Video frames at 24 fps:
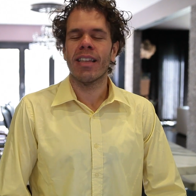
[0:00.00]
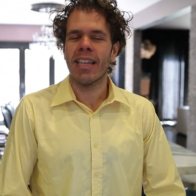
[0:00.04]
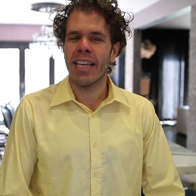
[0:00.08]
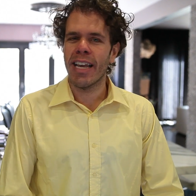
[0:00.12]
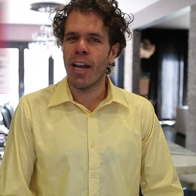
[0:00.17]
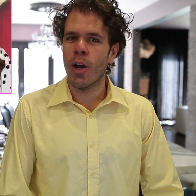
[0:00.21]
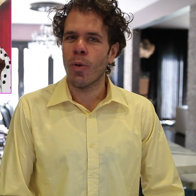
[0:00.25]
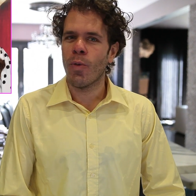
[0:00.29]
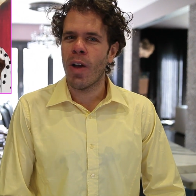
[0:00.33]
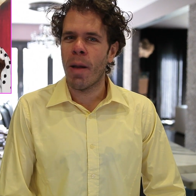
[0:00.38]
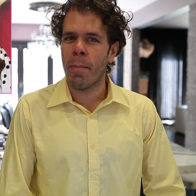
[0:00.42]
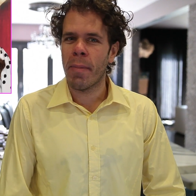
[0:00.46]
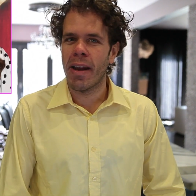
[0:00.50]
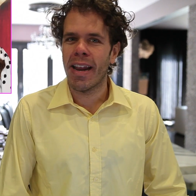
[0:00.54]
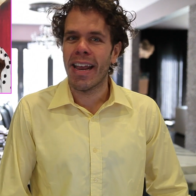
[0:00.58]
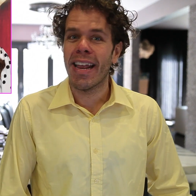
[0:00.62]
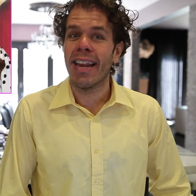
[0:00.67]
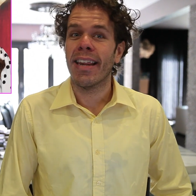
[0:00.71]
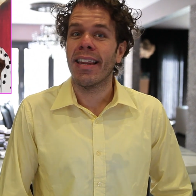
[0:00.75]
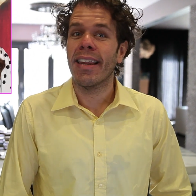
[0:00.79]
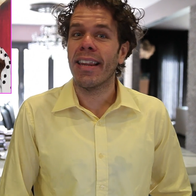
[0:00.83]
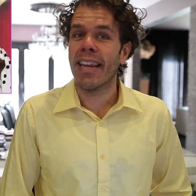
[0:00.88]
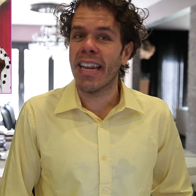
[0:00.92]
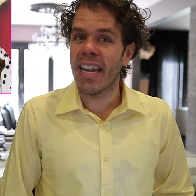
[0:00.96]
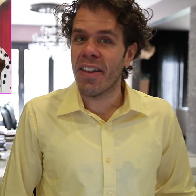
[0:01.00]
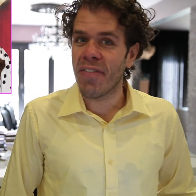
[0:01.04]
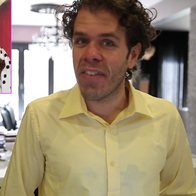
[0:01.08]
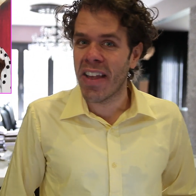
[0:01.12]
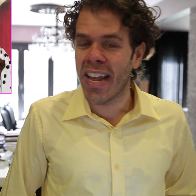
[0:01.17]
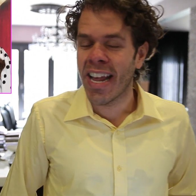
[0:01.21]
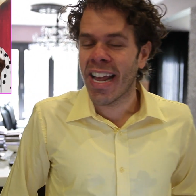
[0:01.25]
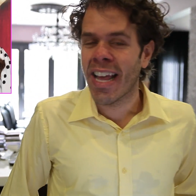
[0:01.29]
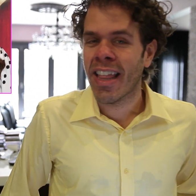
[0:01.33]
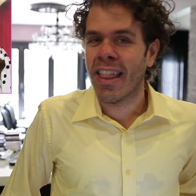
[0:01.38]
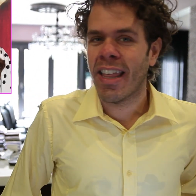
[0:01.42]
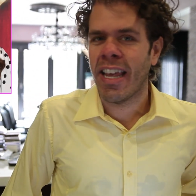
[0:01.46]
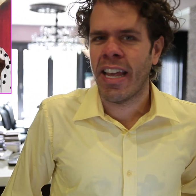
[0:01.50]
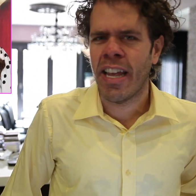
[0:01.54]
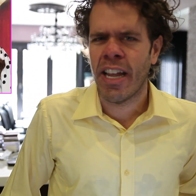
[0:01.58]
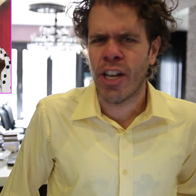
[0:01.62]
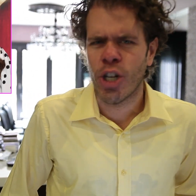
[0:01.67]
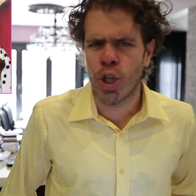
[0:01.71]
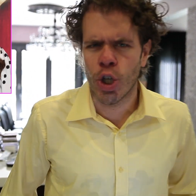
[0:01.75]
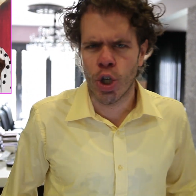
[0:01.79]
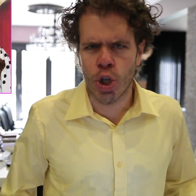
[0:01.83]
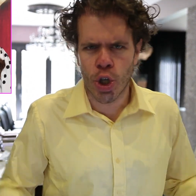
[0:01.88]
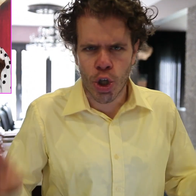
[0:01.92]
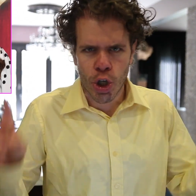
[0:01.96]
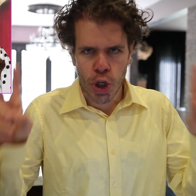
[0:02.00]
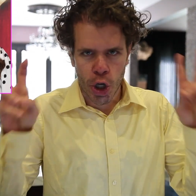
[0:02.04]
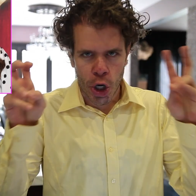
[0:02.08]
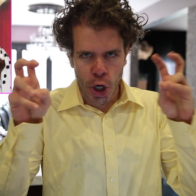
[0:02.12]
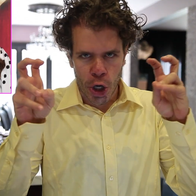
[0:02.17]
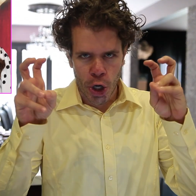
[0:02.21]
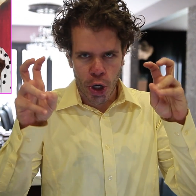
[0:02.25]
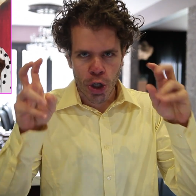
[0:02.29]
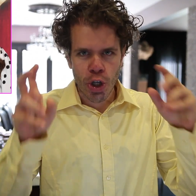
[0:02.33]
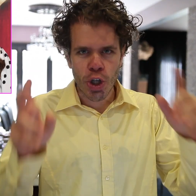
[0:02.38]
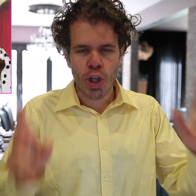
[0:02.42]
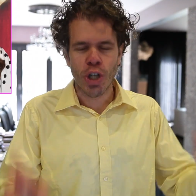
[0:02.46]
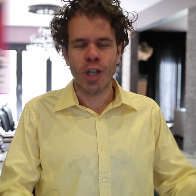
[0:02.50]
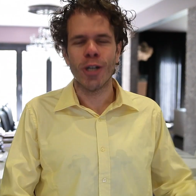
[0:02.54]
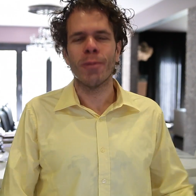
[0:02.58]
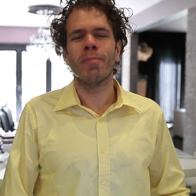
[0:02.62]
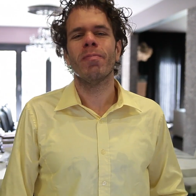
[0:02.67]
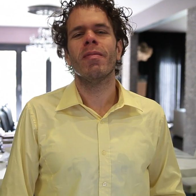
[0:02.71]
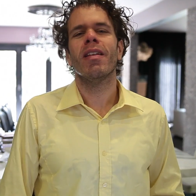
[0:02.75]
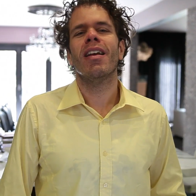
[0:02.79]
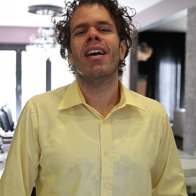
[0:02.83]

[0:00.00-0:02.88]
Leah Remini leaving the church.